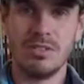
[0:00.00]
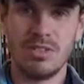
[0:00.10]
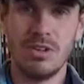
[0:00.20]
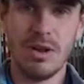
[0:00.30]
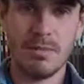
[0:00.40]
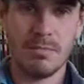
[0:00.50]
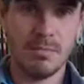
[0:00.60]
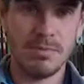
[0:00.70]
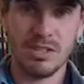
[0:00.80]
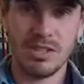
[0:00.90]
time
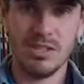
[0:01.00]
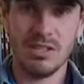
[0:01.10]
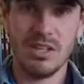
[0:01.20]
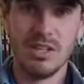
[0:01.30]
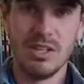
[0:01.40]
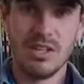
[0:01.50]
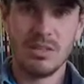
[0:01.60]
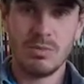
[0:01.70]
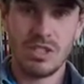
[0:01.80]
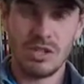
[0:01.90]

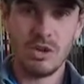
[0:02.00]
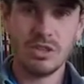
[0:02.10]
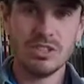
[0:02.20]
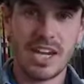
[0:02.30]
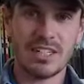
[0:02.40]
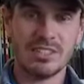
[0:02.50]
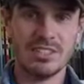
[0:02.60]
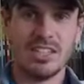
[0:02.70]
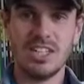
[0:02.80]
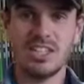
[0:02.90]
within contact as
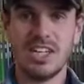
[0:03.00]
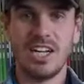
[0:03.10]
such,